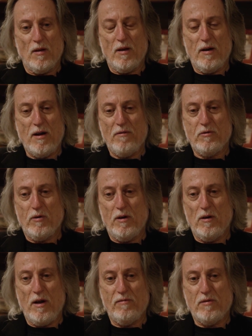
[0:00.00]
And after he
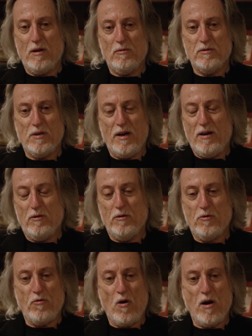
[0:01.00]
left, I had a good
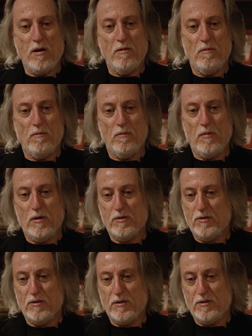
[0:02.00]
cry. It's
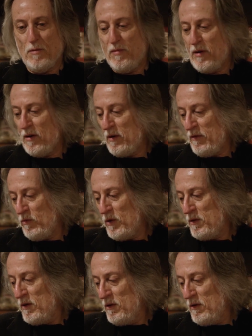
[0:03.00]
just something you live with.